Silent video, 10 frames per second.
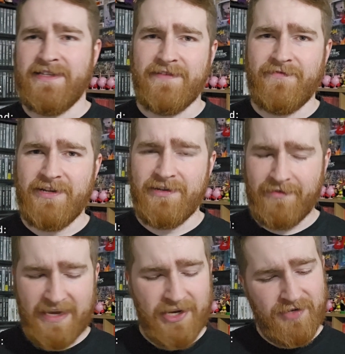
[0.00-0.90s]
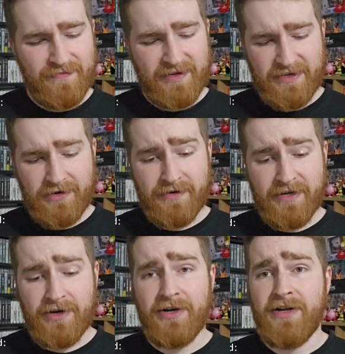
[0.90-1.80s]
the free collection, but here we
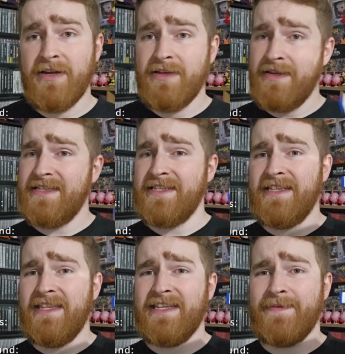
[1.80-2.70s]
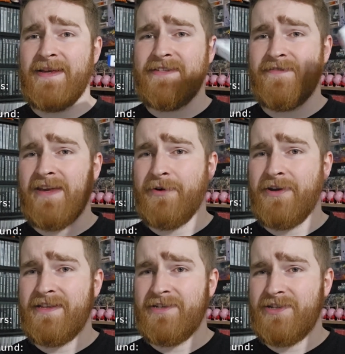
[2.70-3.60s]
are. This isn't an expensive game or
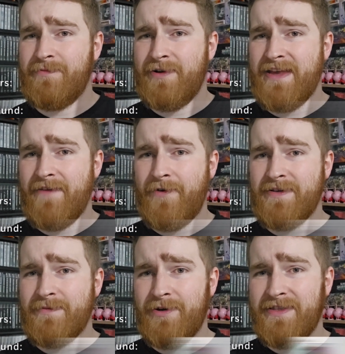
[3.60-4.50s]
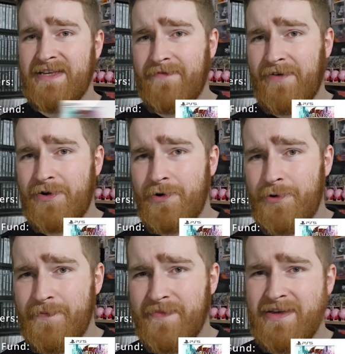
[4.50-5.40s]
anything, it's just one that I've always wanted to give a
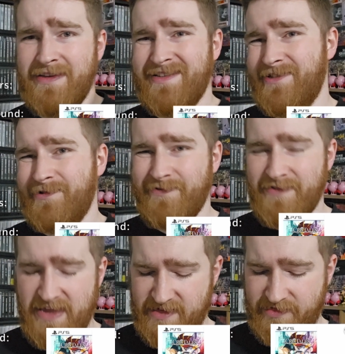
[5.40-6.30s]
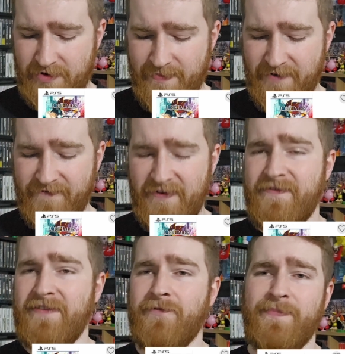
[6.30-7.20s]
go. So yeah,
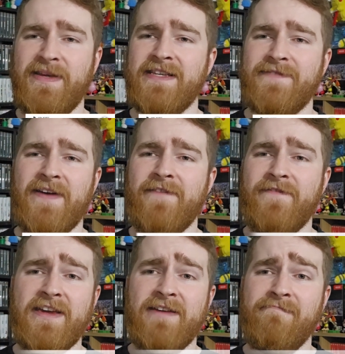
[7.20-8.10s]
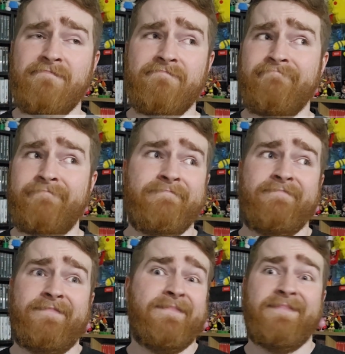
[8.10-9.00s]
£3.50 for a PS5 game
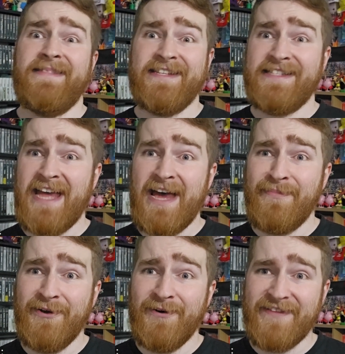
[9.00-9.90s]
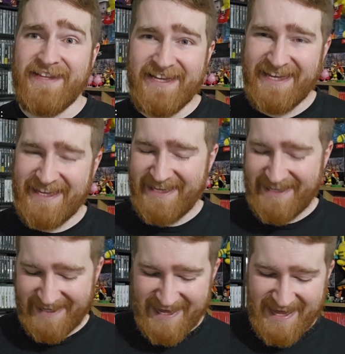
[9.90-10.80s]
doesn't happen often.
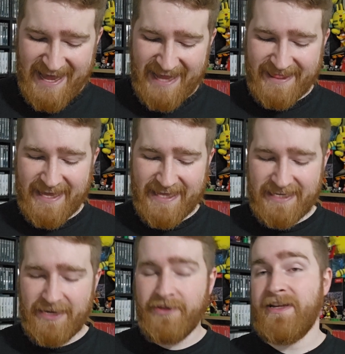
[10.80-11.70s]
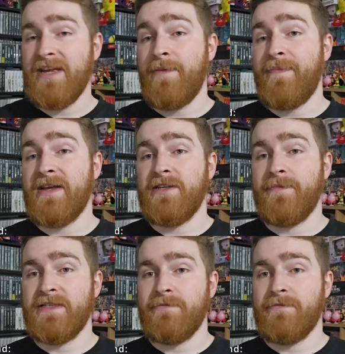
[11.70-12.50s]
And then the other game I picked up as